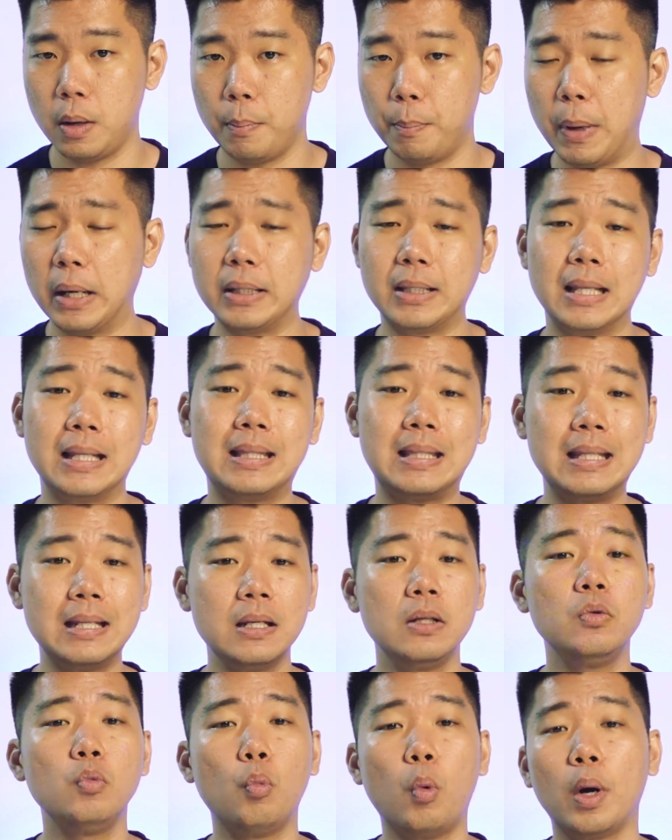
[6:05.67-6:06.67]
but they
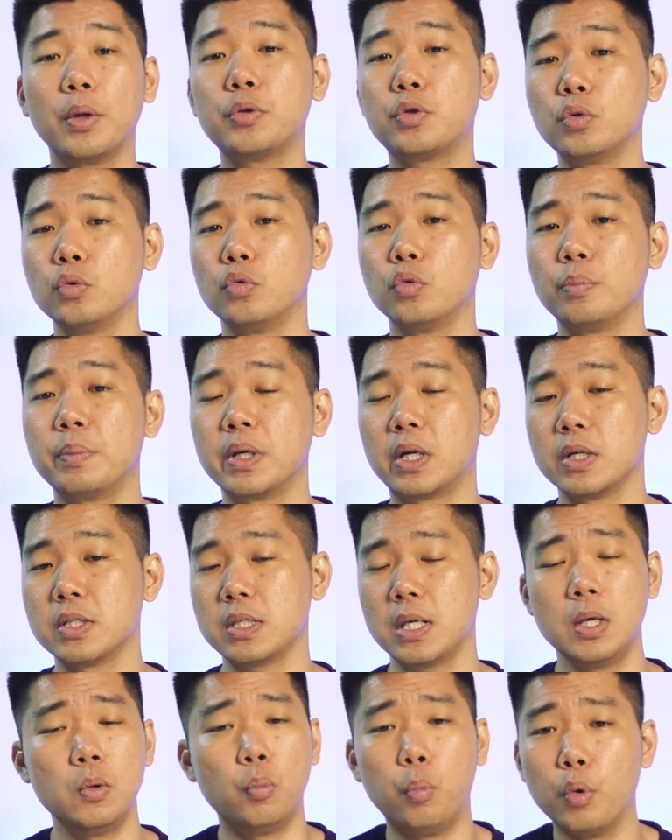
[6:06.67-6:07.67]
didn't want to
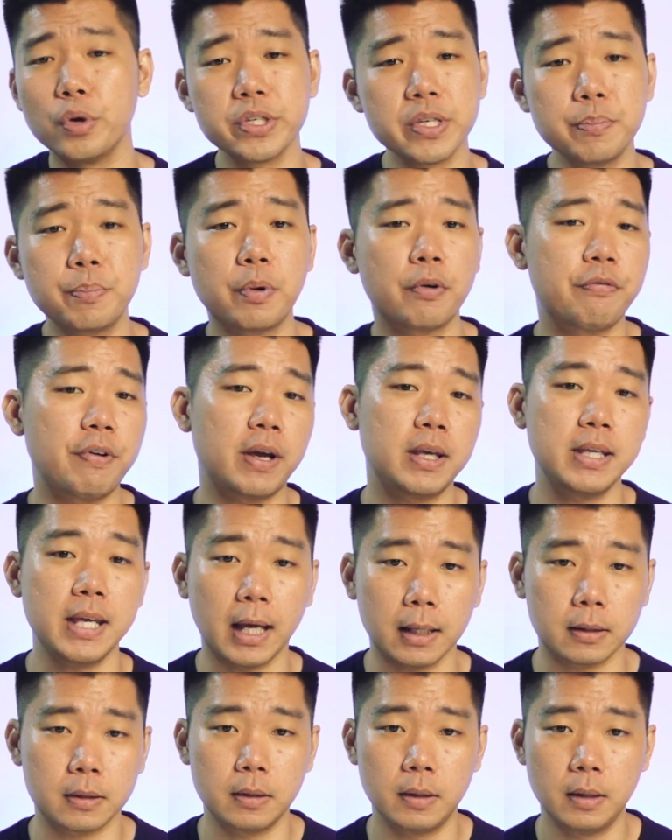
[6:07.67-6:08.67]
because it wasn't perfect yet.